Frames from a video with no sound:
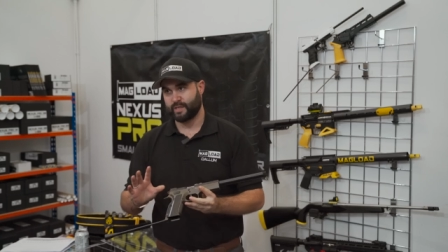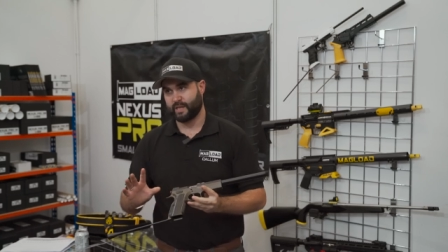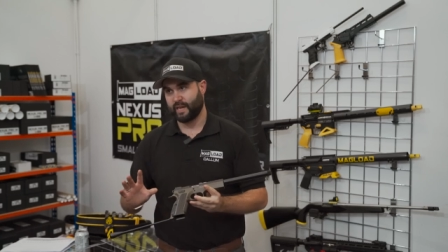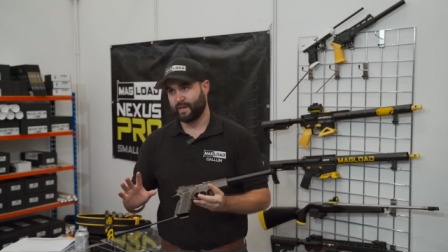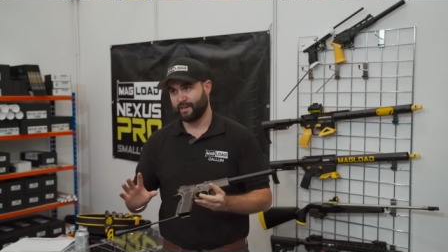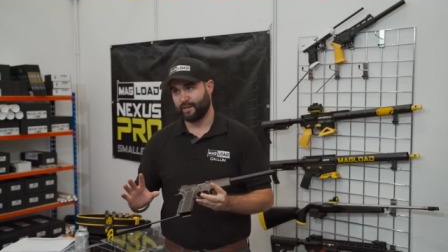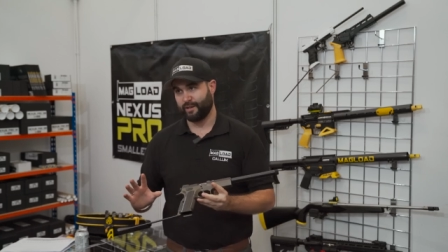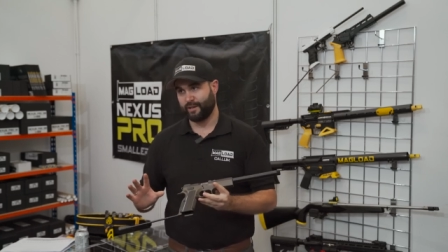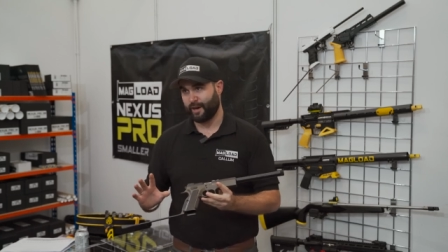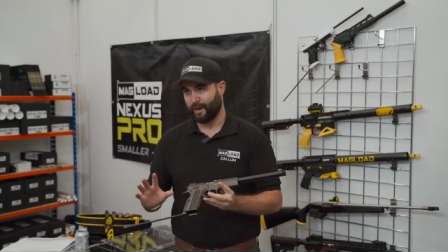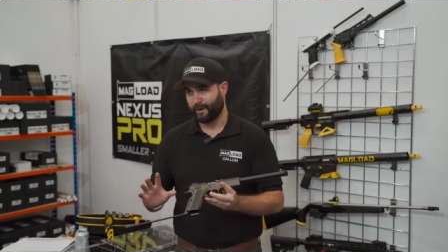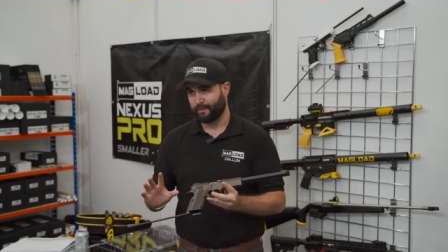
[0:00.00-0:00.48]

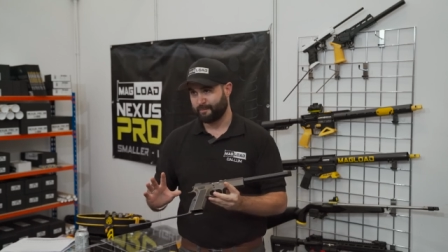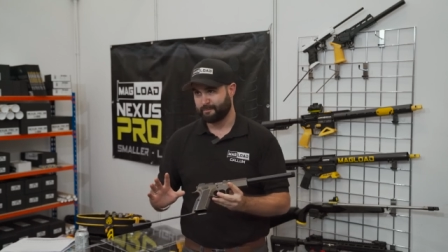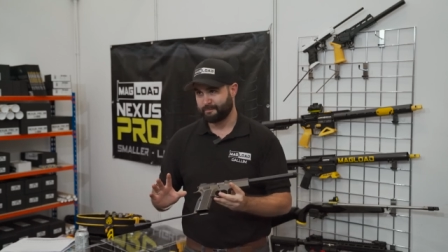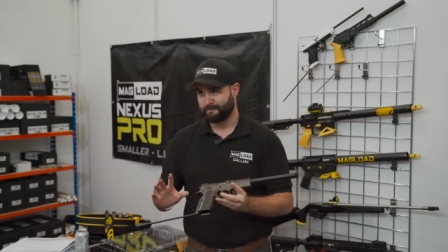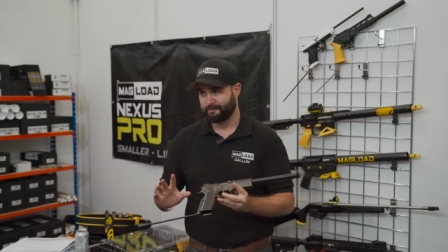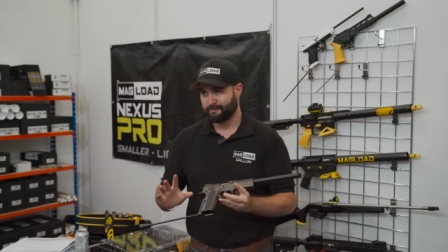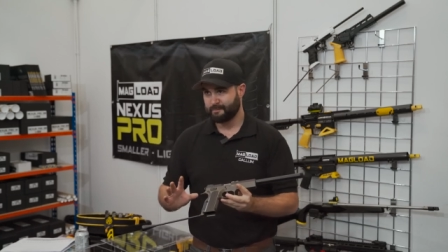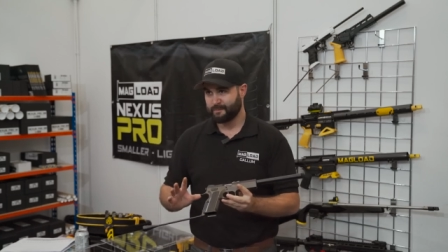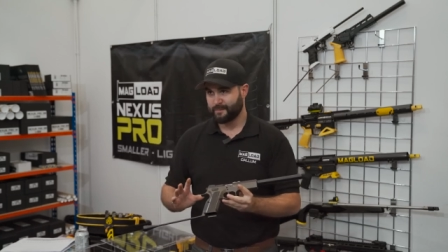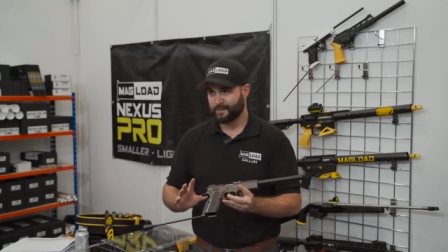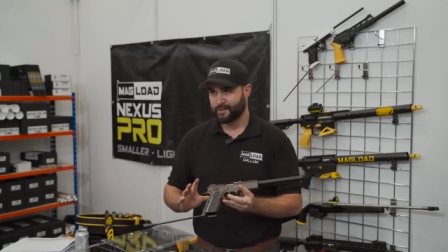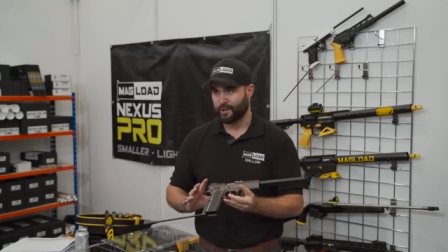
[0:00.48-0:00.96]
standard gun,
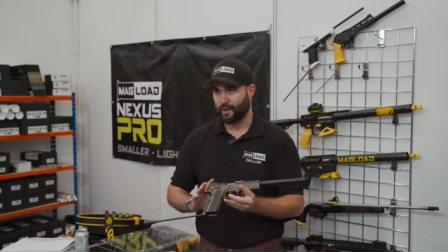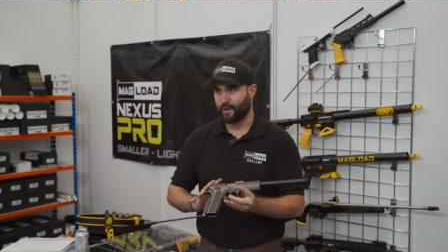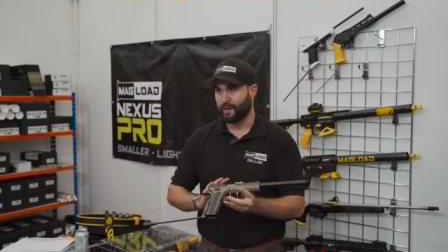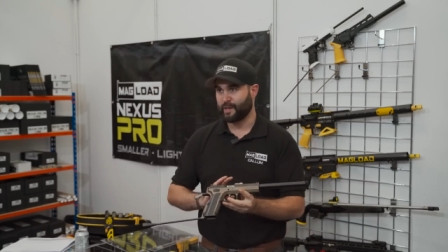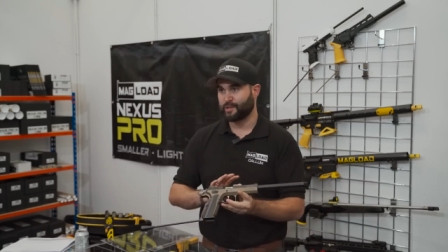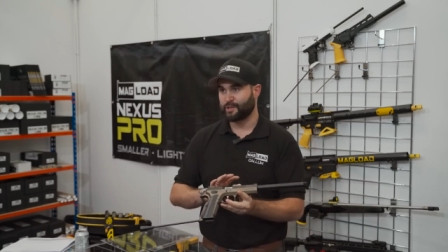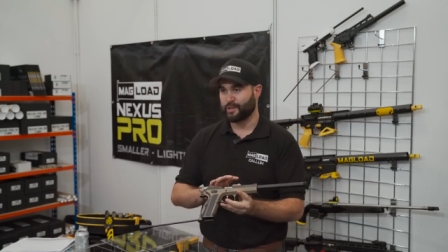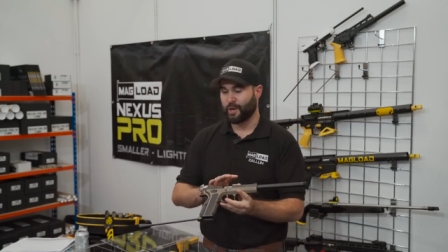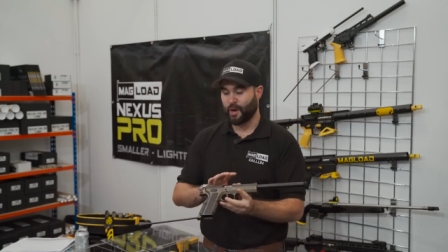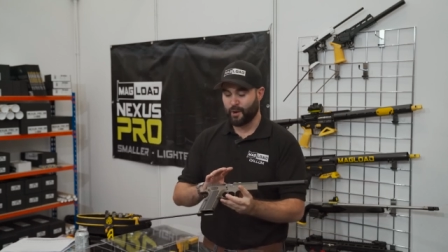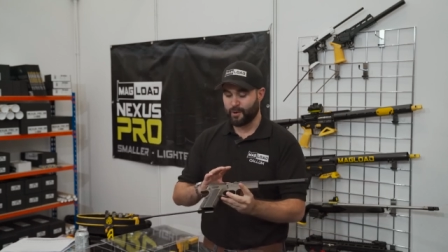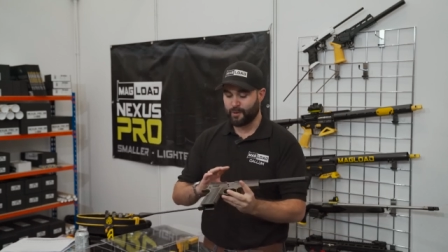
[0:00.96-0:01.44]
so
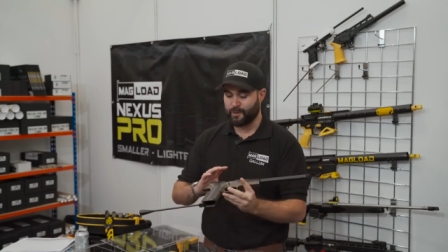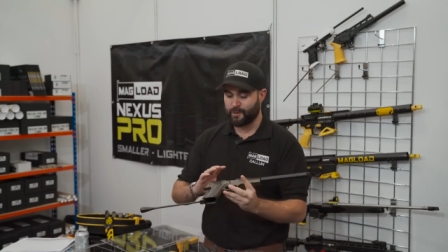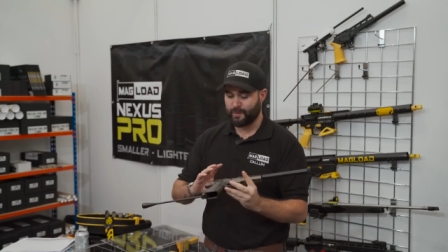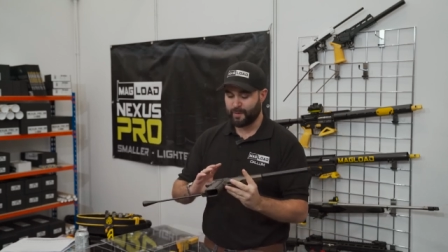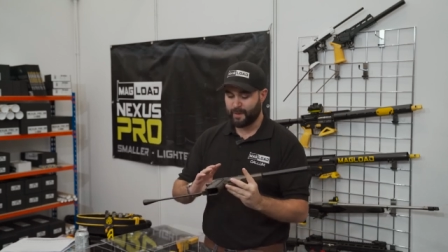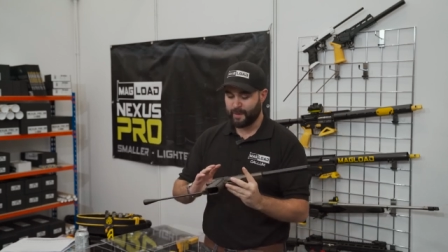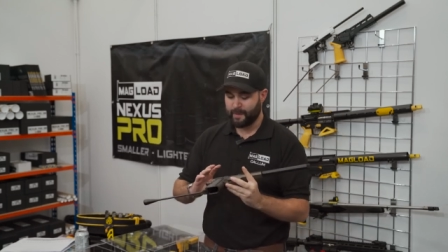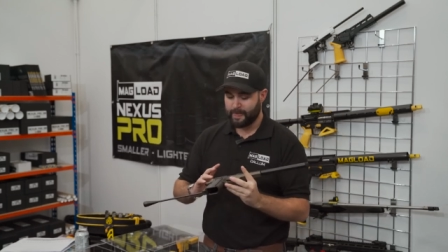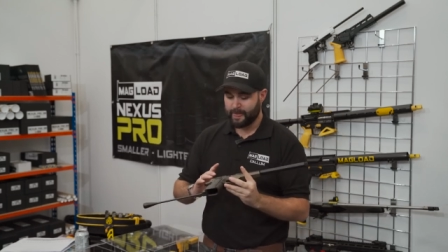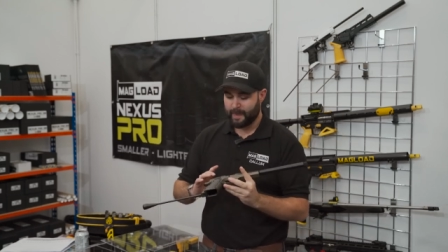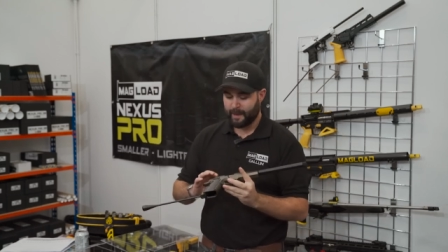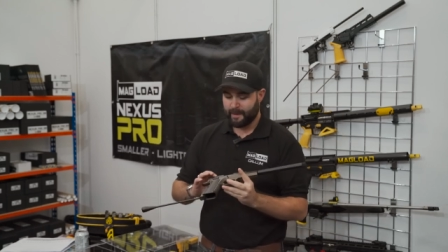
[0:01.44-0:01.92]
there's no
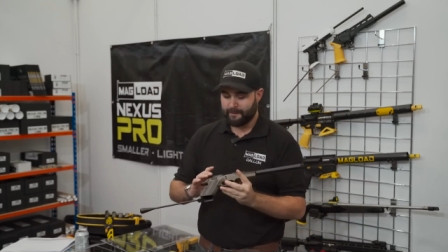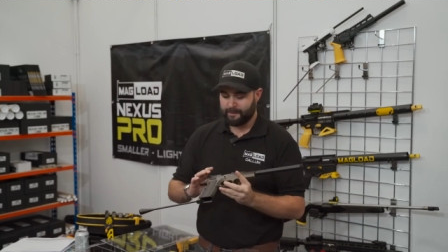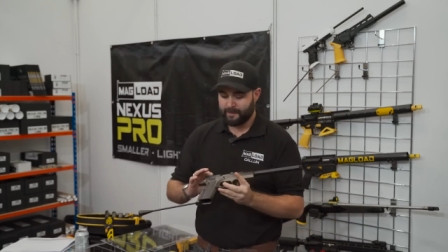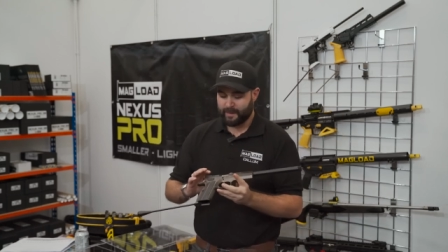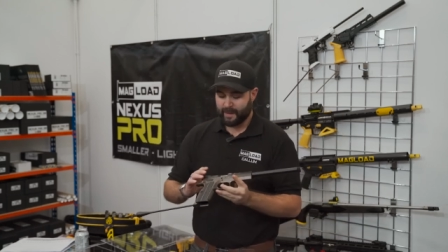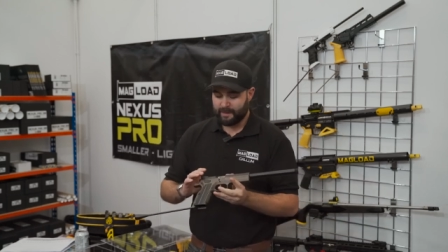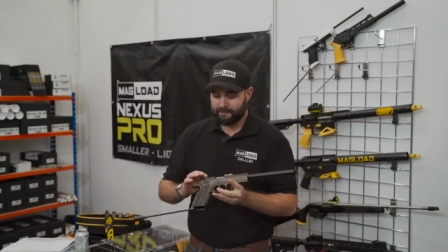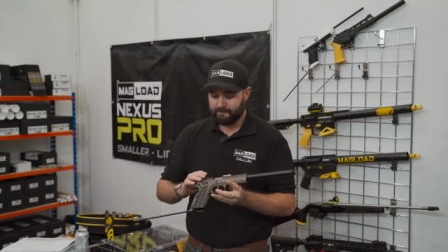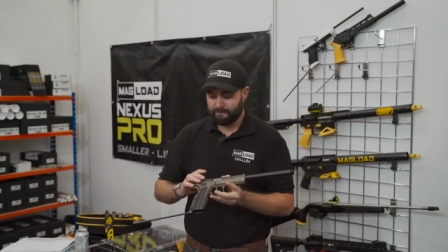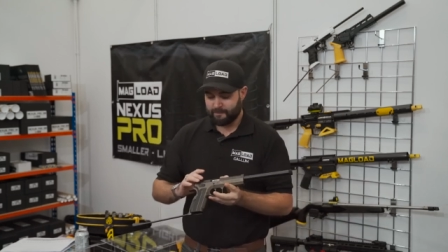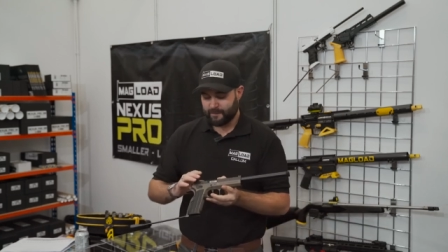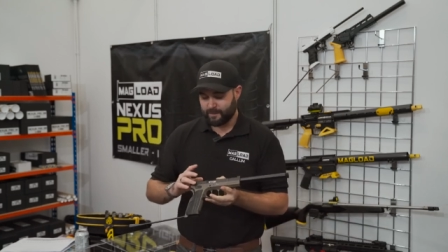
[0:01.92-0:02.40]

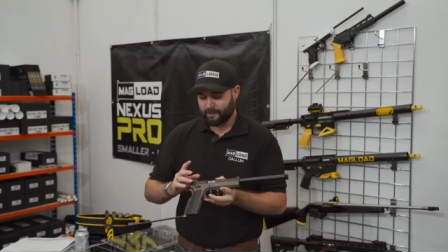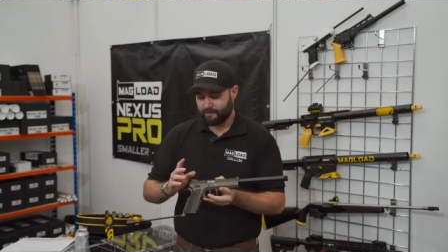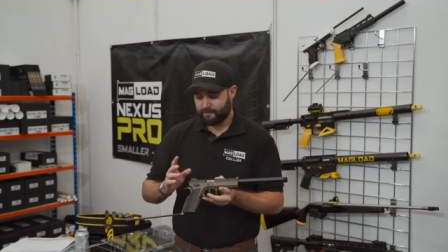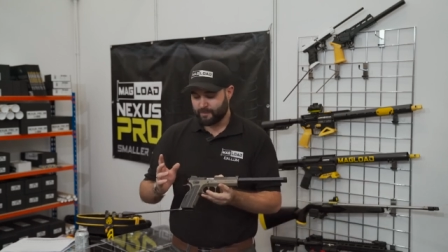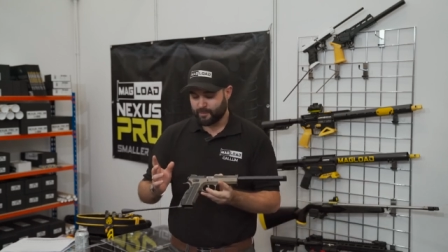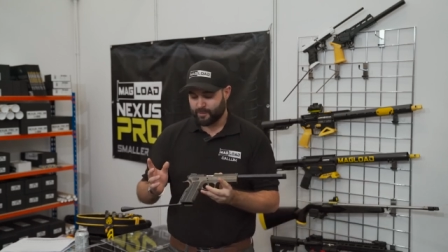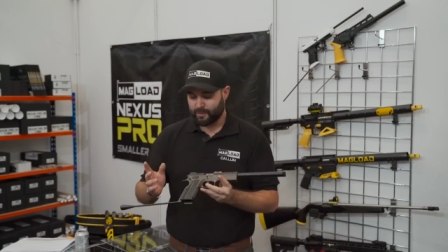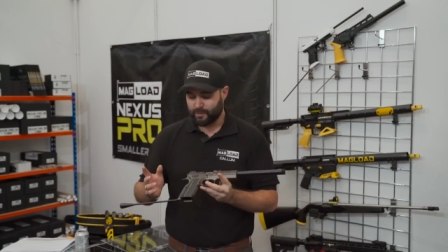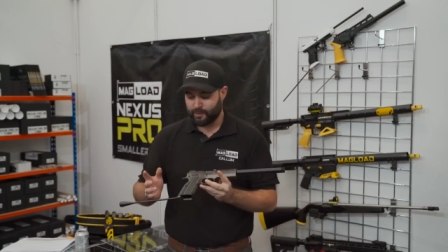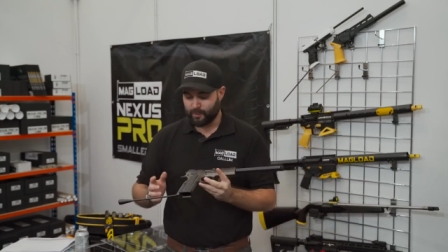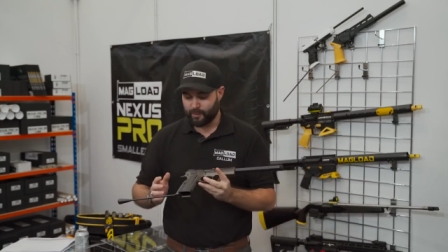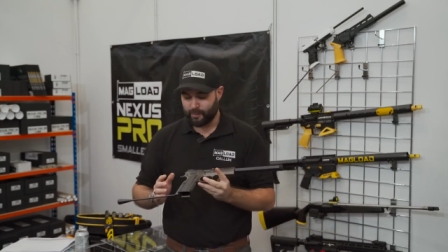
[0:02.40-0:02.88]

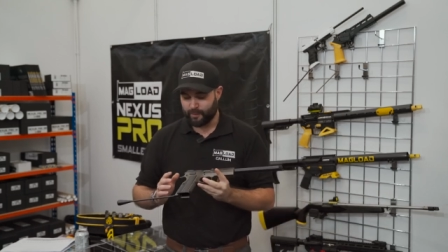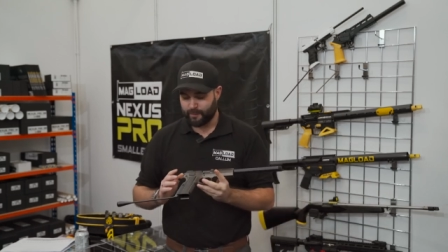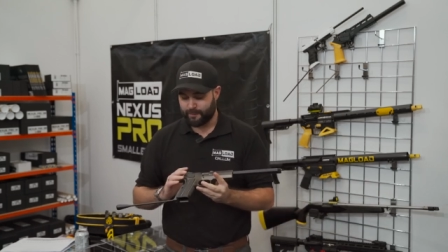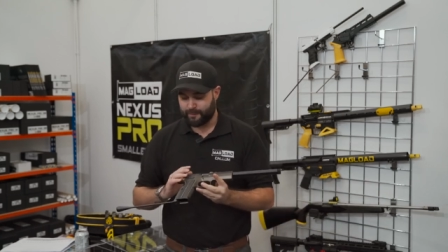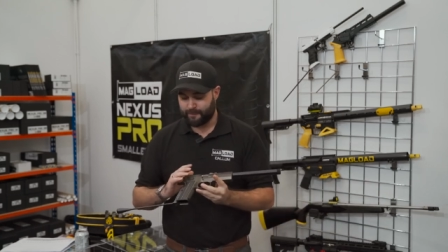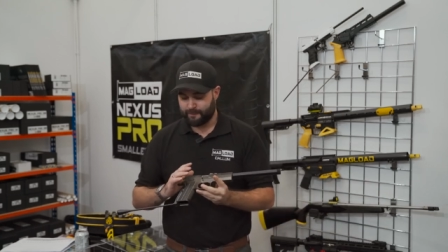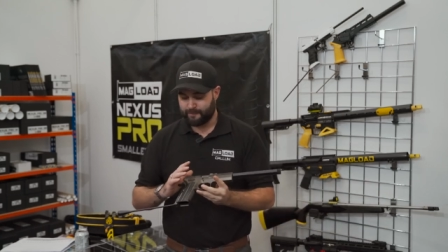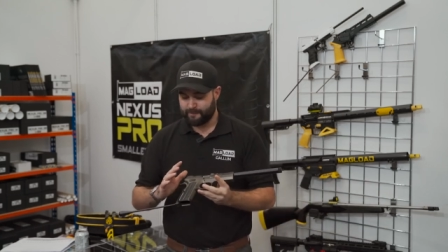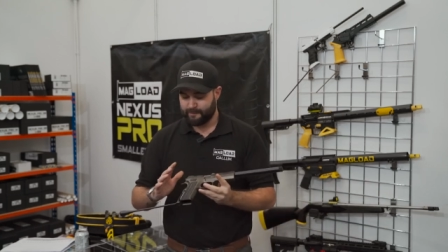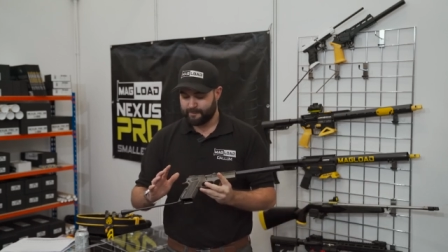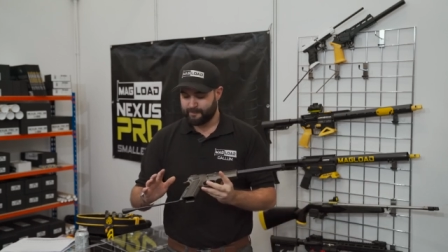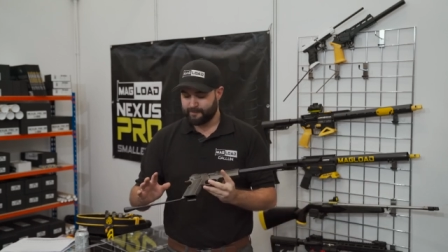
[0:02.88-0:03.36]
sort of